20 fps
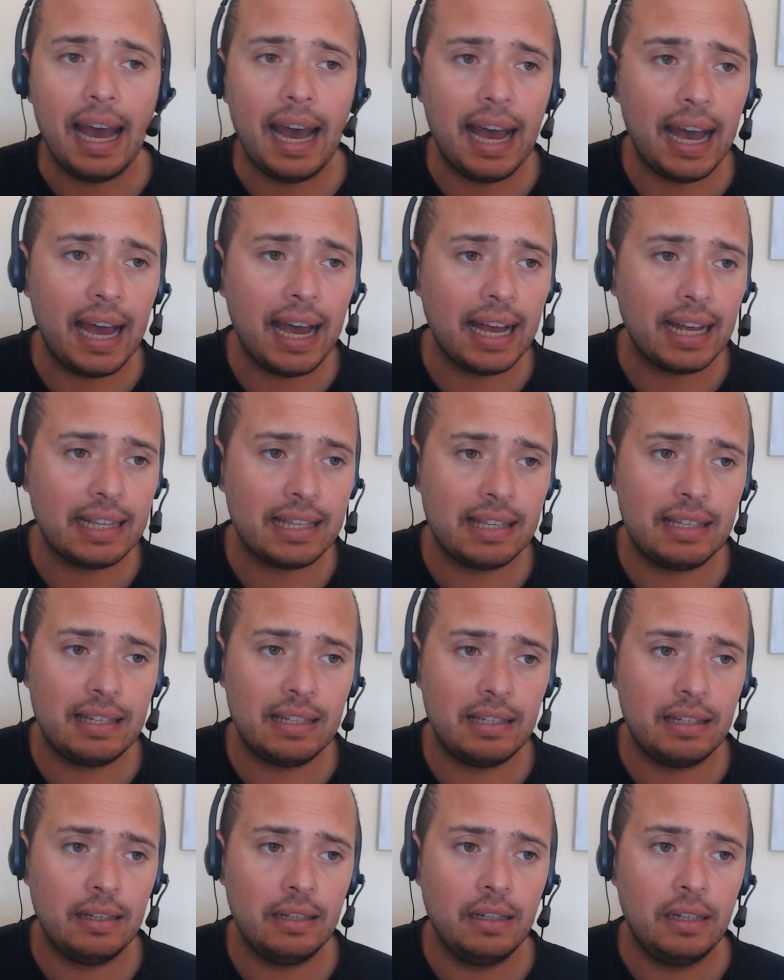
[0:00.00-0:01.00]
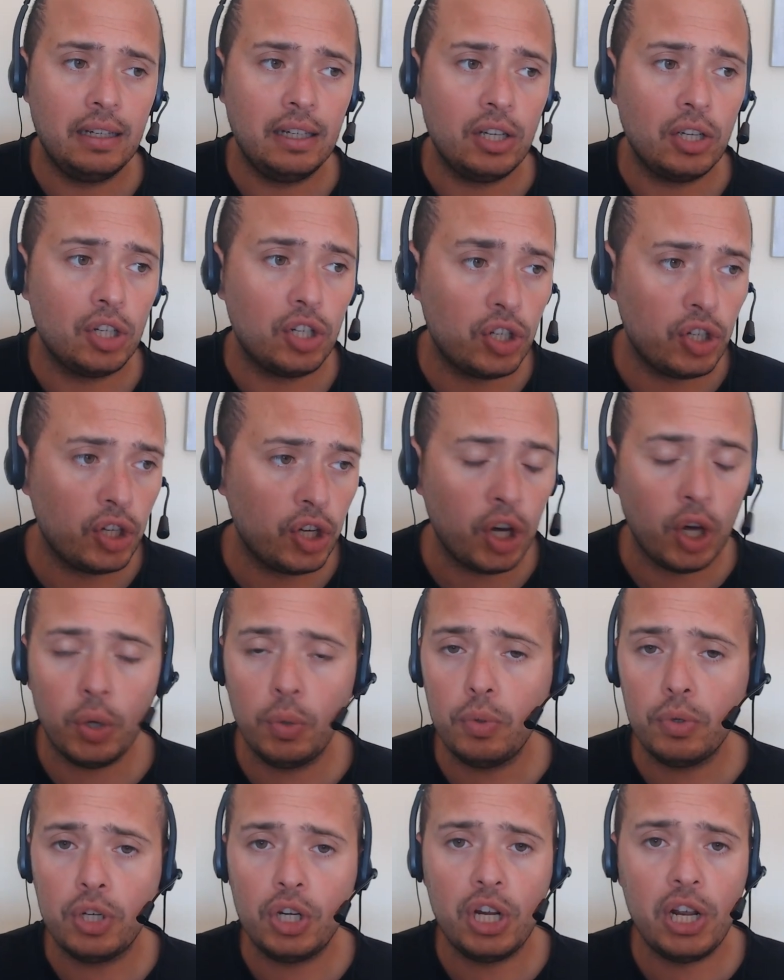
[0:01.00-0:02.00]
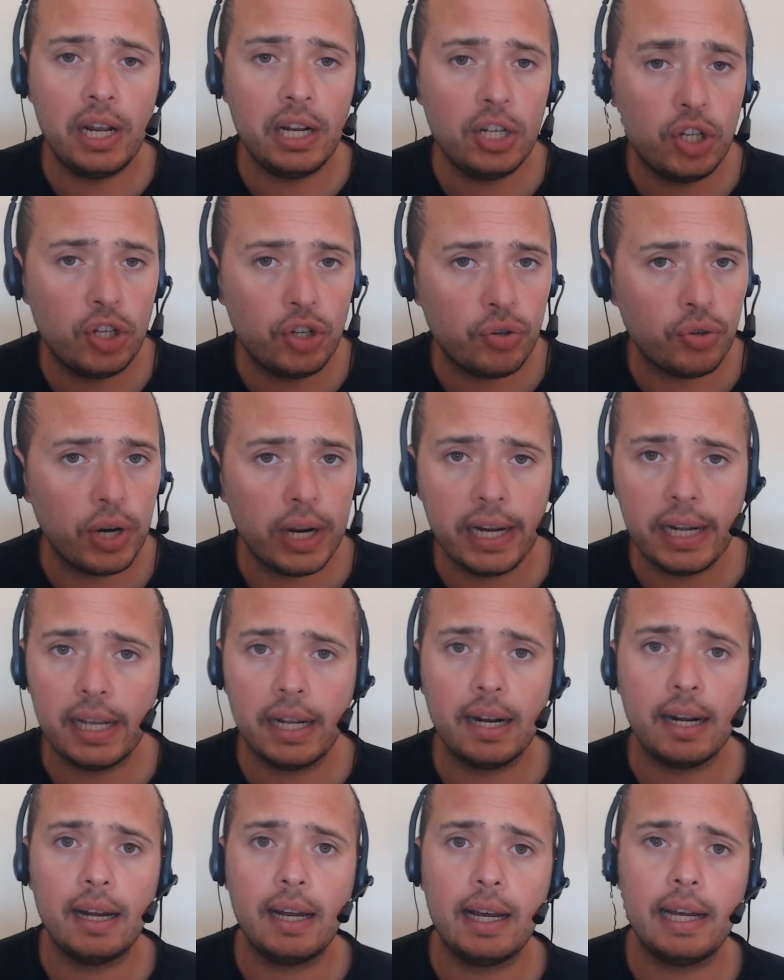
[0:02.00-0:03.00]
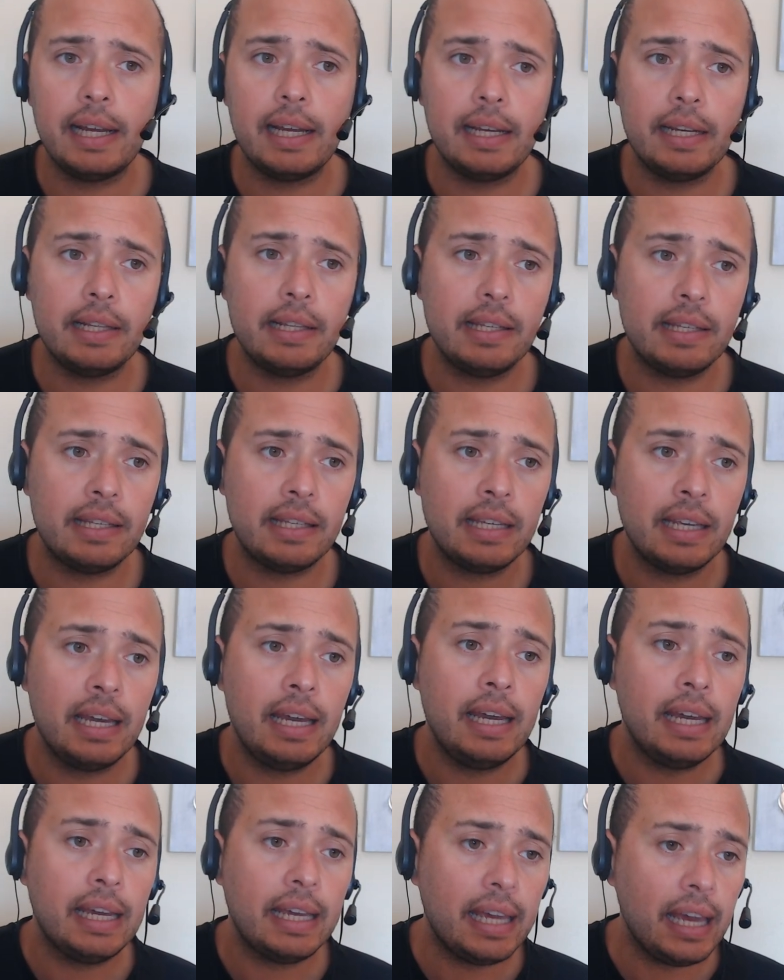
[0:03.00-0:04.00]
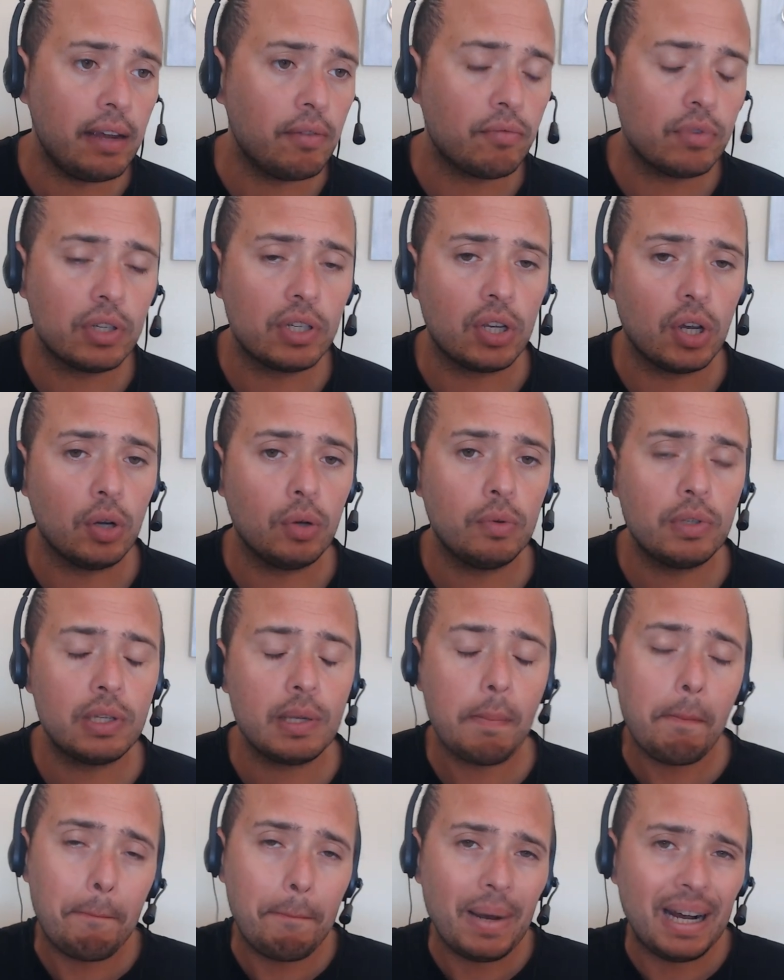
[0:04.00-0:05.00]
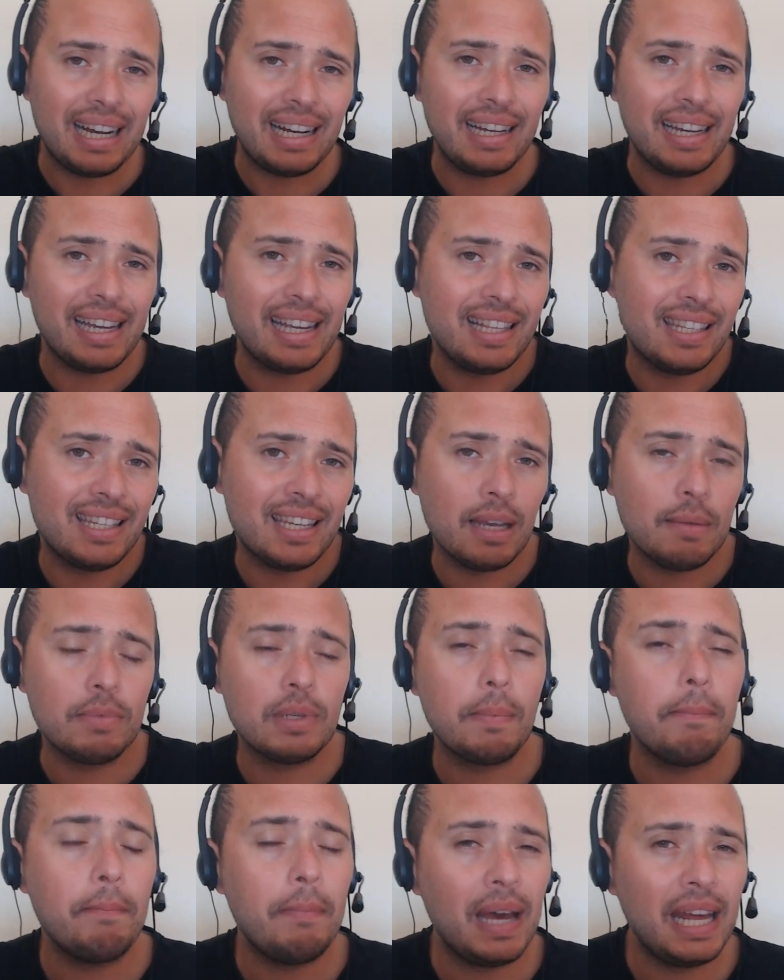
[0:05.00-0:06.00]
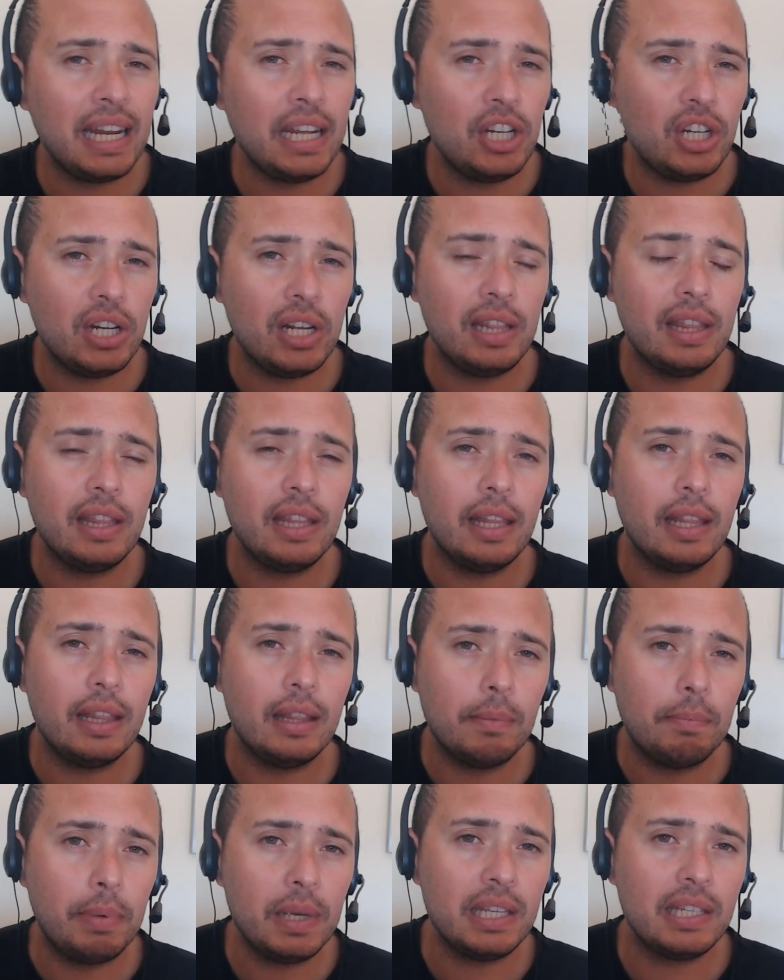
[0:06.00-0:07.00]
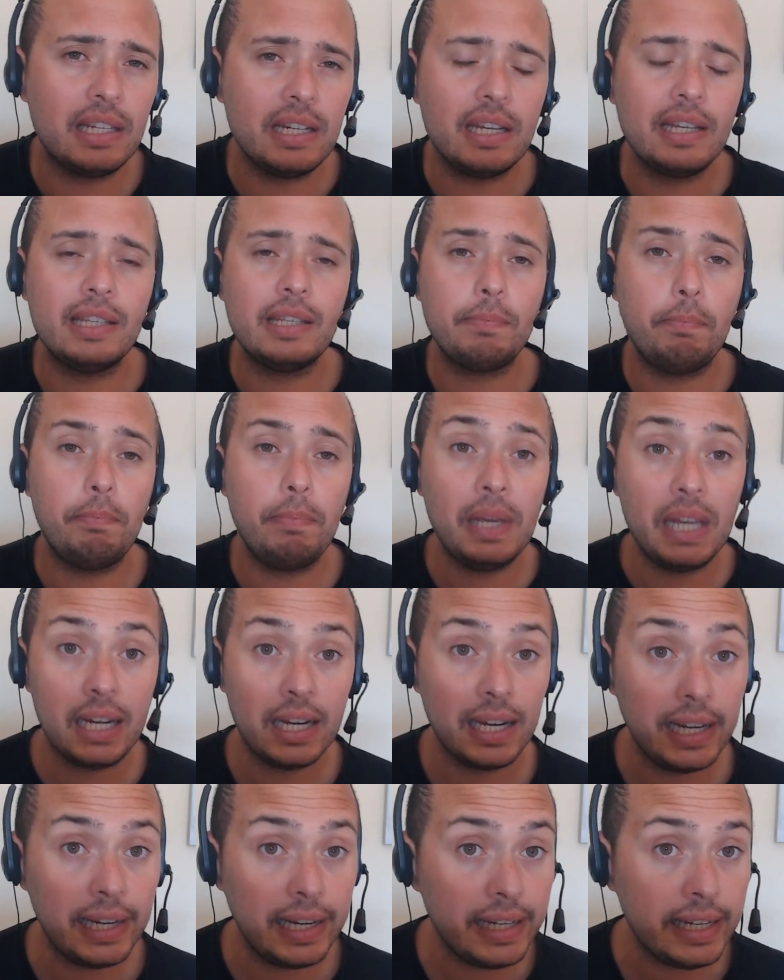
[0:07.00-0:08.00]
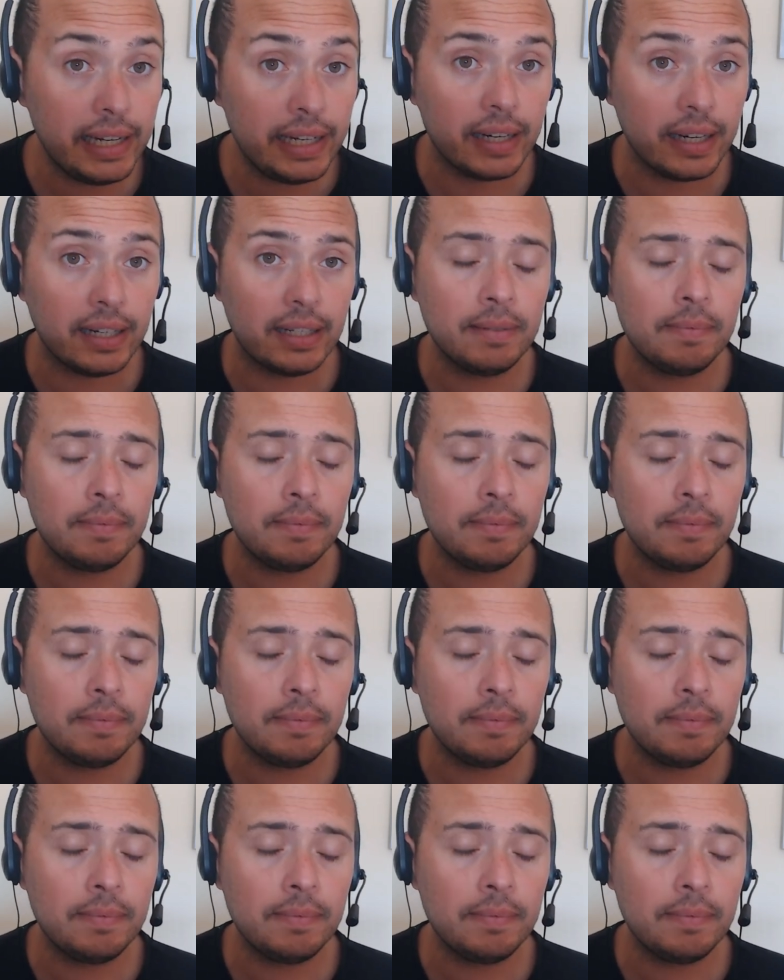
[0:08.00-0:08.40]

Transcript: at coaching, training clients, getting results. But in terms of managing the business, being a leader,